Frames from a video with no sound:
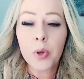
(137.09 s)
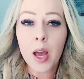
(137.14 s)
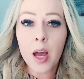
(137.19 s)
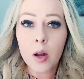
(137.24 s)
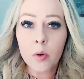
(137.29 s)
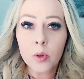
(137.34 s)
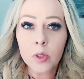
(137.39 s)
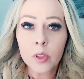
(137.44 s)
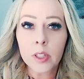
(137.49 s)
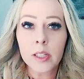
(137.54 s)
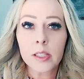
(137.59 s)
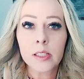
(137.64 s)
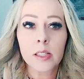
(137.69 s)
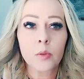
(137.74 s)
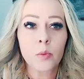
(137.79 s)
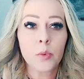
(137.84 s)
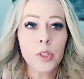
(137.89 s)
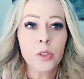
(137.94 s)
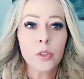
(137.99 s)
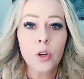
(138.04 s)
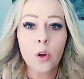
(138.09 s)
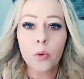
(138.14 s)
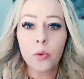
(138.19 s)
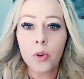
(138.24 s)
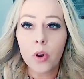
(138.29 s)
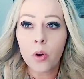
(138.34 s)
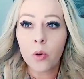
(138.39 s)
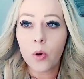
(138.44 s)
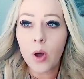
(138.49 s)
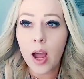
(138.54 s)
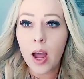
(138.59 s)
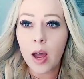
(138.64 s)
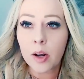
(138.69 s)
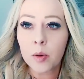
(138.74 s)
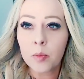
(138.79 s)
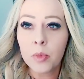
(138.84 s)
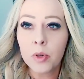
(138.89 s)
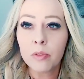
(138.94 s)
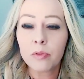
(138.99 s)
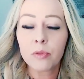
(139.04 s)
powerless and we don't know how
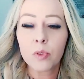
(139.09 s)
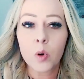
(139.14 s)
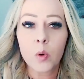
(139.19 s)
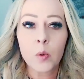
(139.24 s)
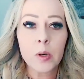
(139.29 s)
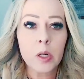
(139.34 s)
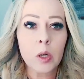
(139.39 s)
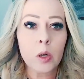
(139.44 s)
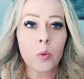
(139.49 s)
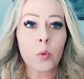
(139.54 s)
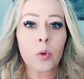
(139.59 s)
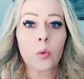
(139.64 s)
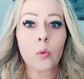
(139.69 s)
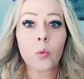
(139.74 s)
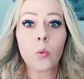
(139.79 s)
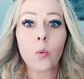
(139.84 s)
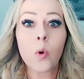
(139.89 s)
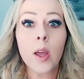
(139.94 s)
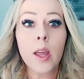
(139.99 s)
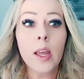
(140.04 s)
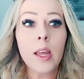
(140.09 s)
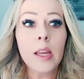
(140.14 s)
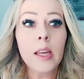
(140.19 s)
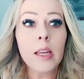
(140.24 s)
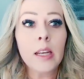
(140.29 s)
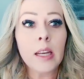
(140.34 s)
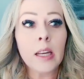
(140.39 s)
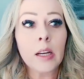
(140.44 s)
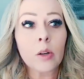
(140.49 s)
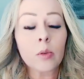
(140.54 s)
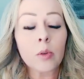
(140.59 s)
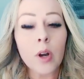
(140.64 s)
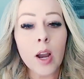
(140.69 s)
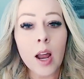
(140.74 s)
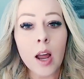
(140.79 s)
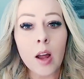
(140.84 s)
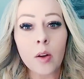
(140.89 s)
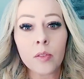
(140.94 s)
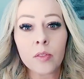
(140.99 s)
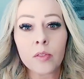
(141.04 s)
to move forward and we're waiting
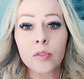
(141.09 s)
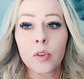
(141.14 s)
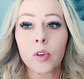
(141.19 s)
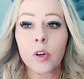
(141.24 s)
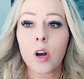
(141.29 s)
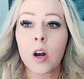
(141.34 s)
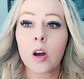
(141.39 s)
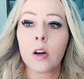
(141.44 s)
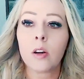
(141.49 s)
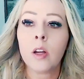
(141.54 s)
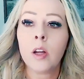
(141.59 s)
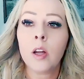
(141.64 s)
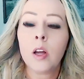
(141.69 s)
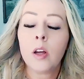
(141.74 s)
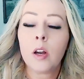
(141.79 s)
around for